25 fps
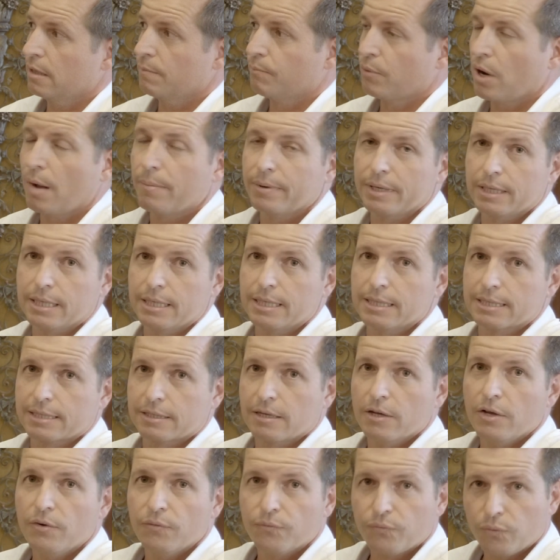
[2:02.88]
property
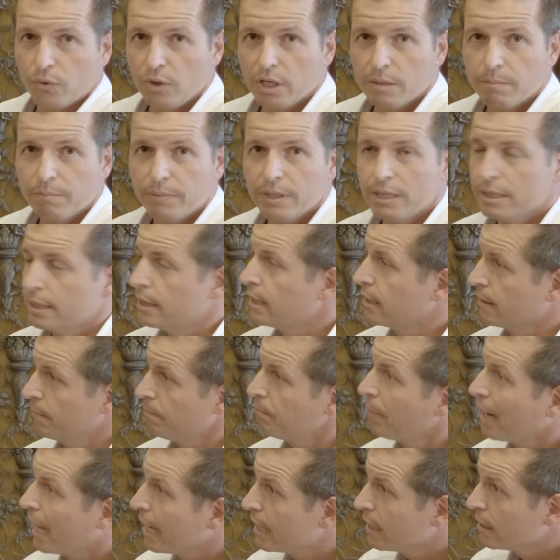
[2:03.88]
is fully building
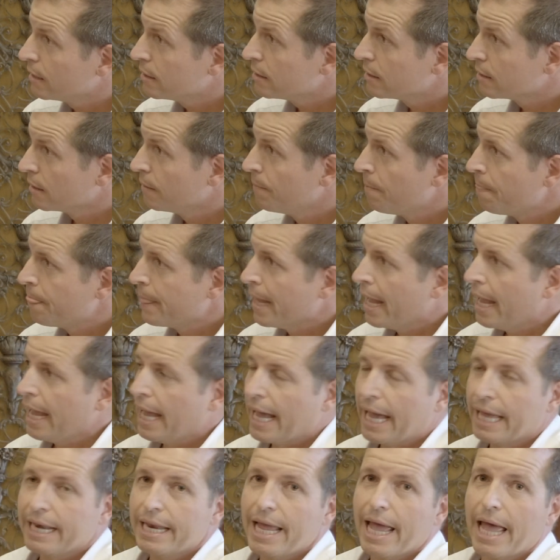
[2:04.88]
compliant
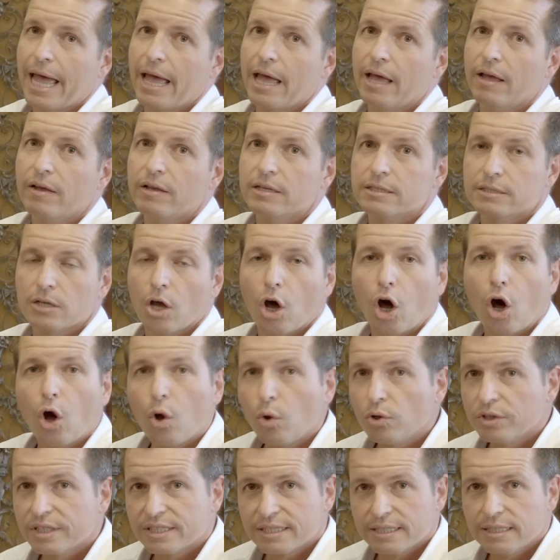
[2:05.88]
and has
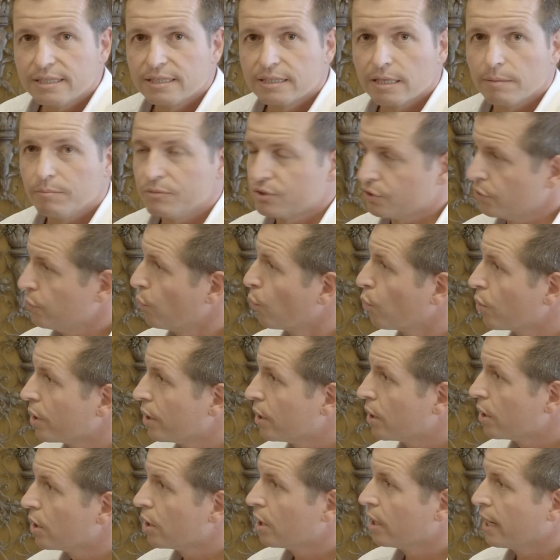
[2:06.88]
all the systems in
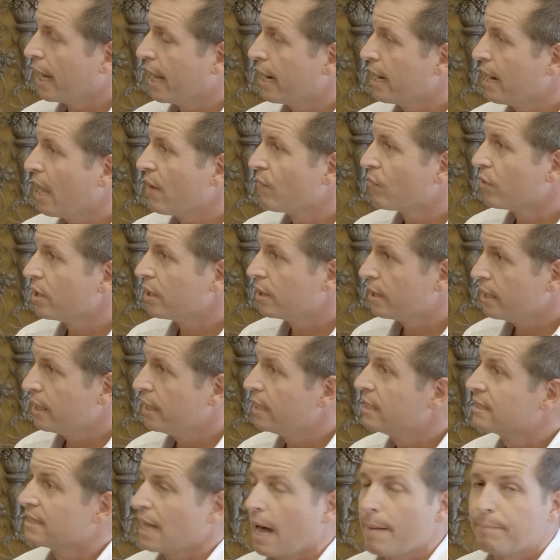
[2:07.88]
order and everything
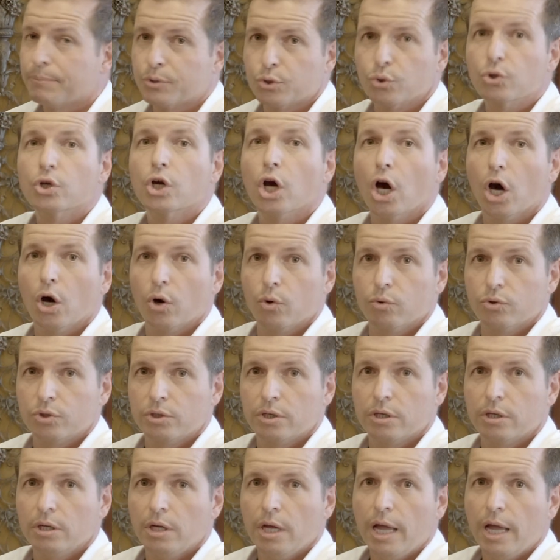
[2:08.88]
is up to code.